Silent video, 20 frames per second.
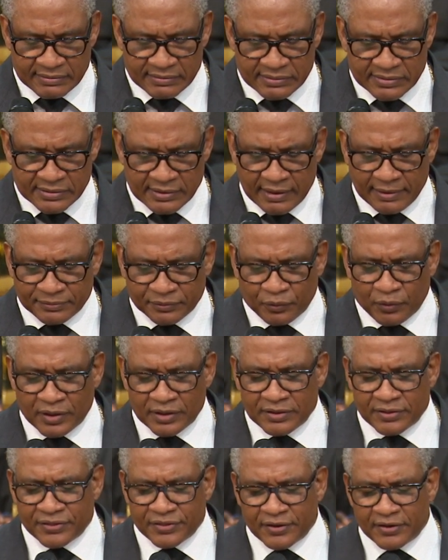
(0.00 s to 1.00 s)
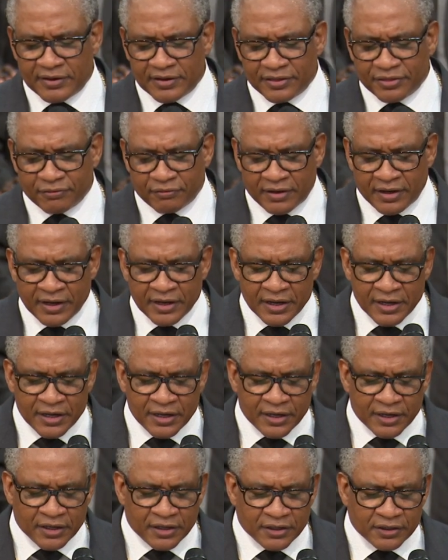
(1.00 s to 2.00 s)
Psalms 133
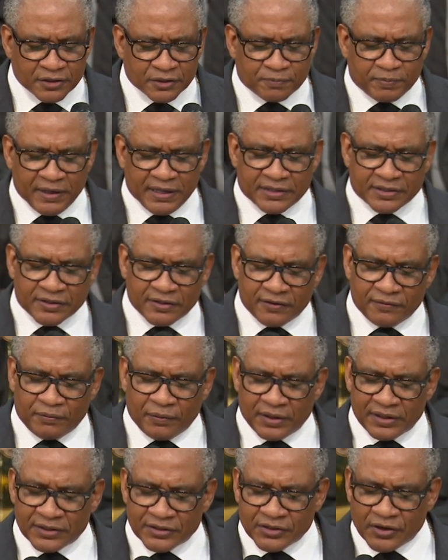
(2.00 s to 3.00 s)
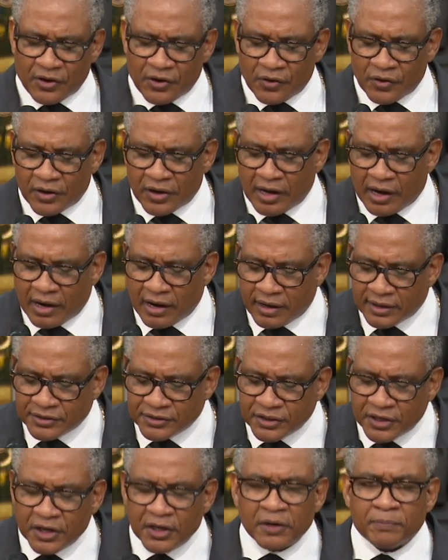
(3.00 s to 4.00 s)
speaks of what is called
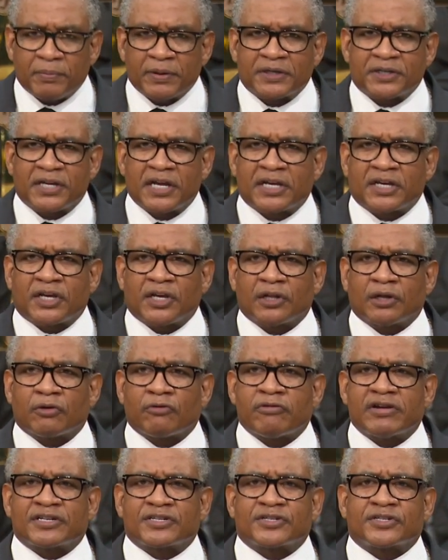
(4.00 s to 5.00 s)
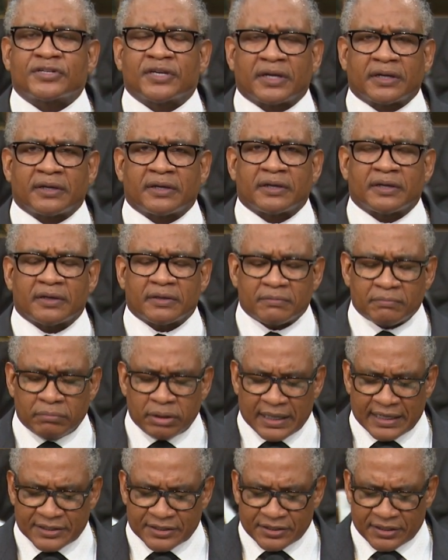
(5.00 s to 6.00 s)
God's particularistic
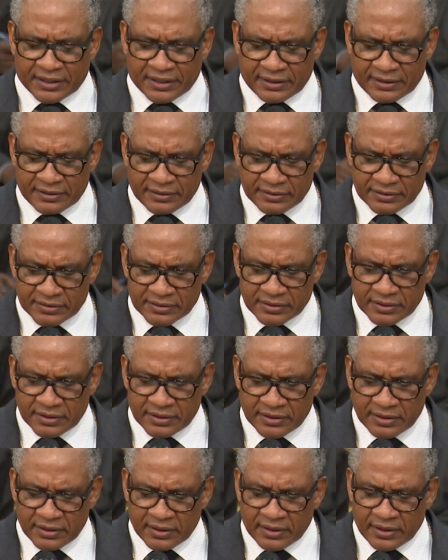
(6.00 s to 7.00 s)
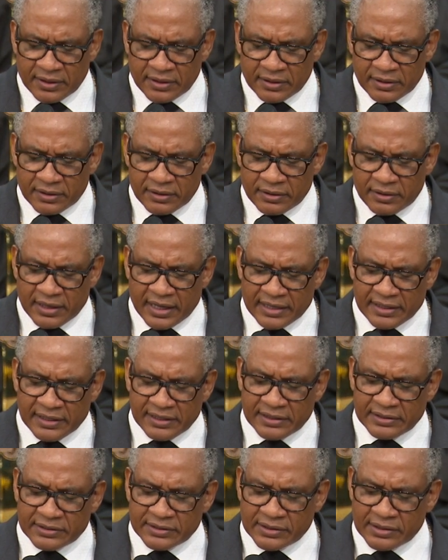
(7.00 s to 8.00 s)
blessings. That
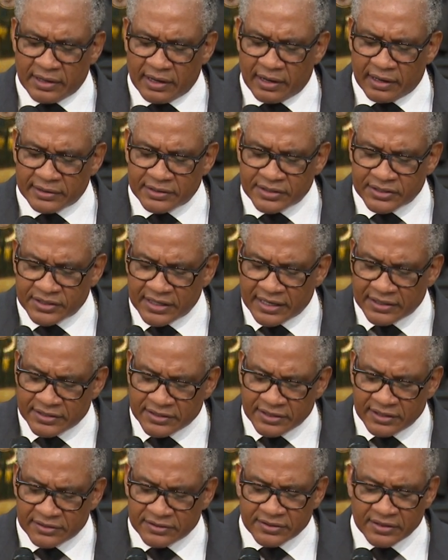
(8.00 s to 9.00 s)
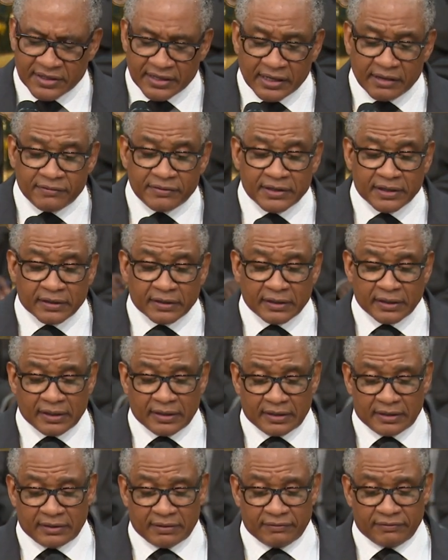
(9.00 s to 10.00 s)
is, God sets his covenant
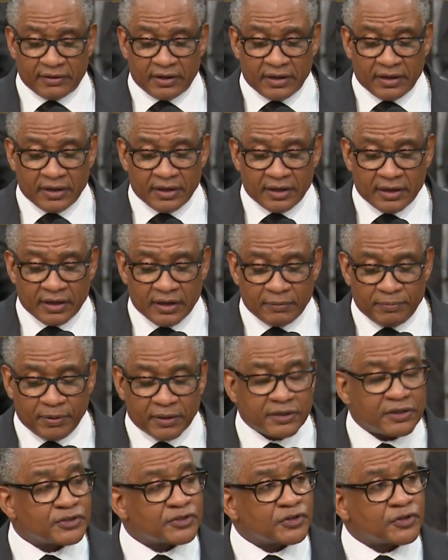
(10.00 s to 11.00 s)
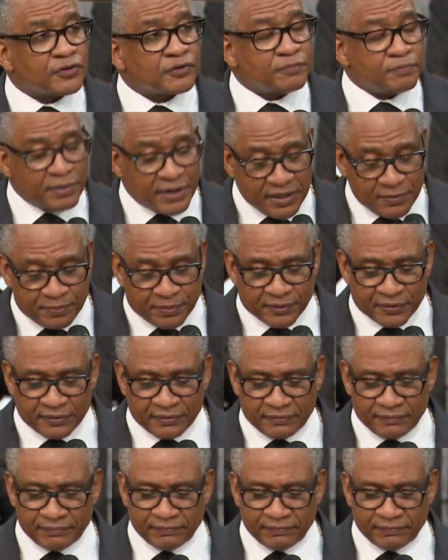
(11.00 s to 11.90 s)
love upon a certain people